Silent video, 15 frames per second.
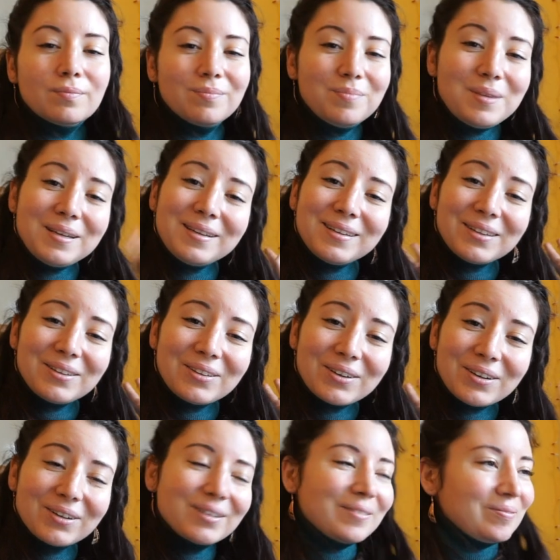Me
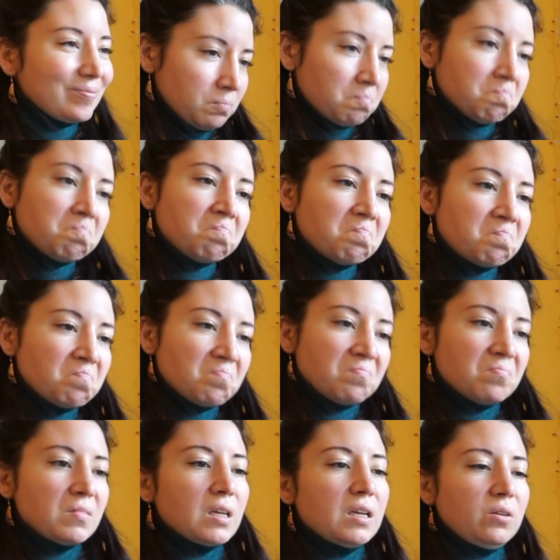neither.
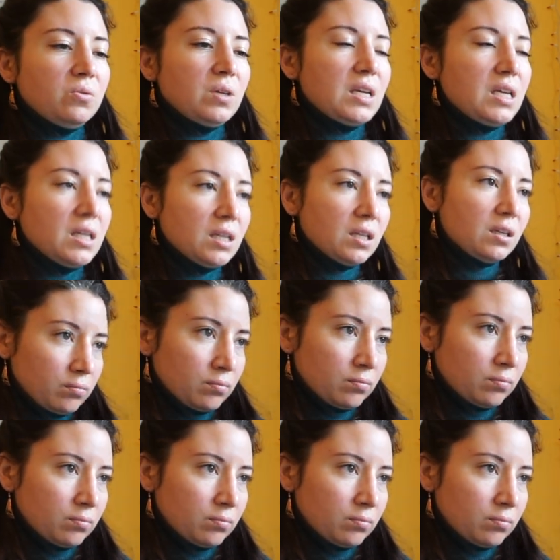I don't hate it.